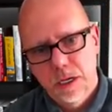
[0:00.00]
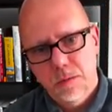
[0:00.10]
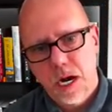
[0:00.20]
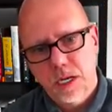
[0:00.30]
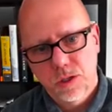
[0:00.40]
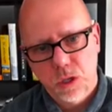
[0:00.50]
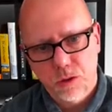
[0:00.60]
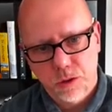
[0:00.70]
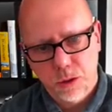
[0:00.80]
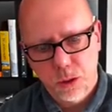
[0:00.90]
Pods go
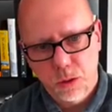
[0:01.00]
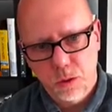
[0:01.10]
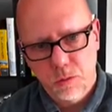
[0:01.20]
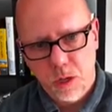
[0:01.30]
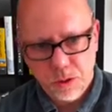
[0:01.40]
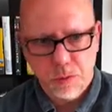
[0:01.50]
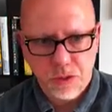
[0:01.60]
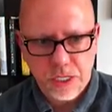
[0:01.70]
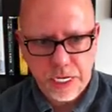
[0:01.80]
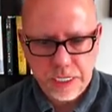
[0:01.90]
through multiple
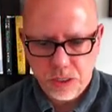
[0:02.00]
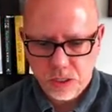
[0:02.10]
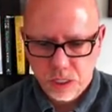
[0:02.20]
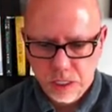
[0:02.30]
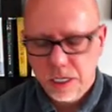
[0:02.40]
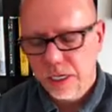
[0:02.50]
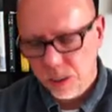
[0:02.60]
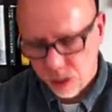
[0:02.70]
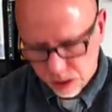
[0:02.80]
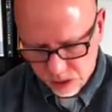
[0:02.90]
states,
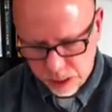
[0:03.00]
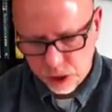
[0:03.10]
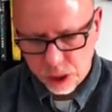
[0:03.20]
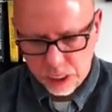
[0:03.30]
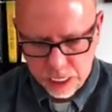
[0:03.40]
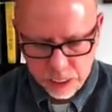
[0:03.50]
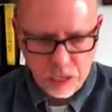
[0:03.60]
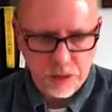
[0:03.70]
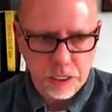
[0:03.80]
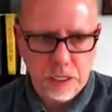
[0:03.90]
initialization and
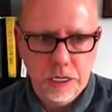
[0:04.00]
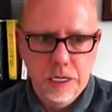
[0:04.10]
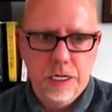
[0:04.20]
other,